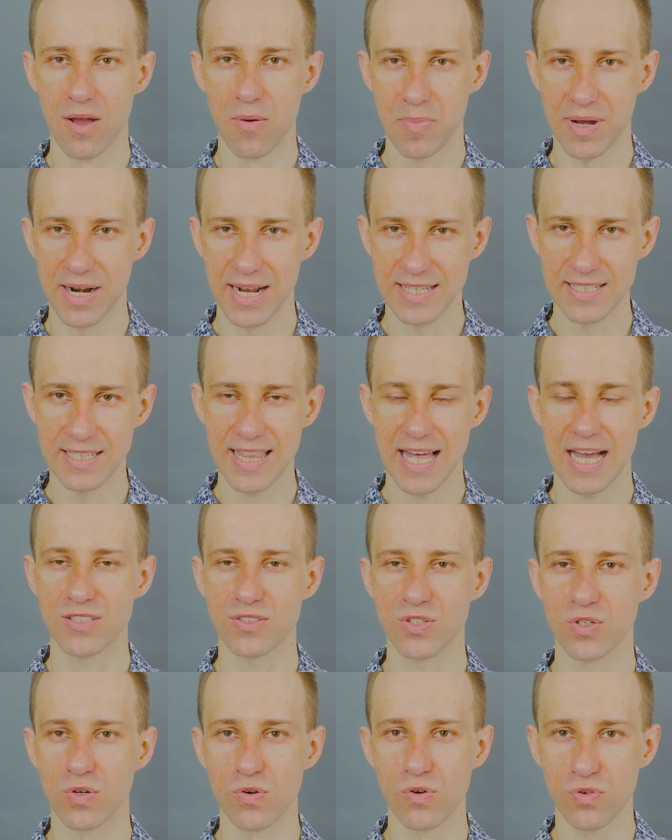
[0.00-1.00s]
But I did have
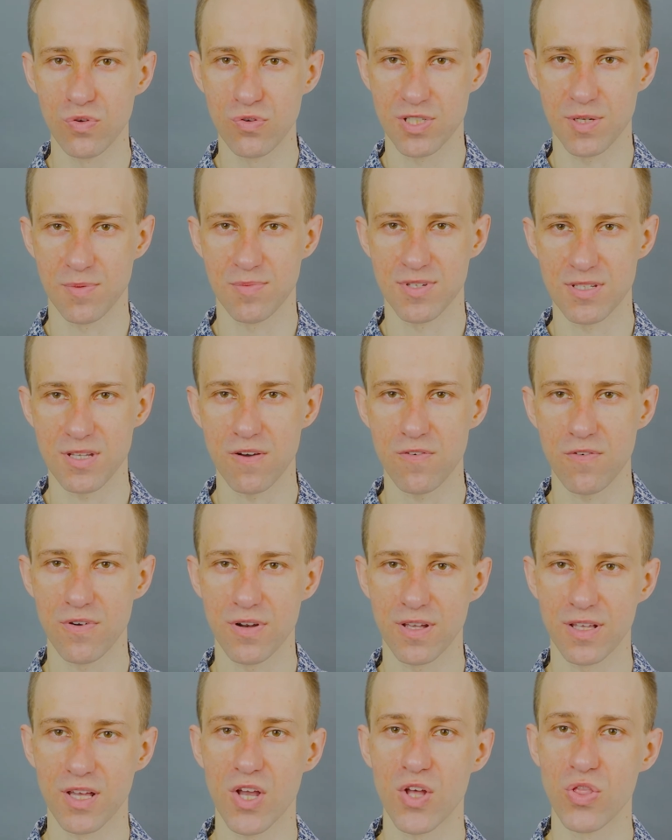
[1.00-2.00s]
to go through some
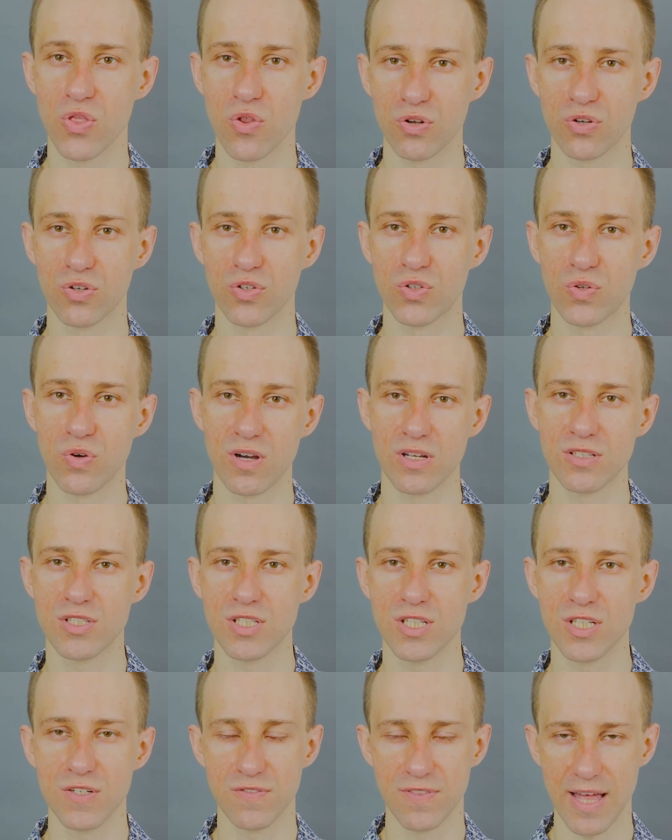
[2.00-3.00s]
suffering in order to
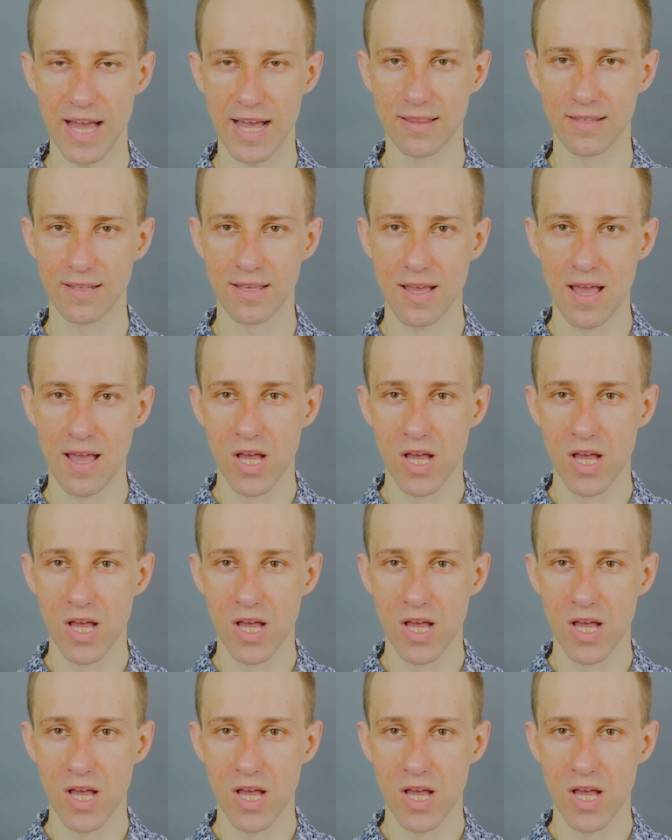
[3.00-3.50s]
achieve that.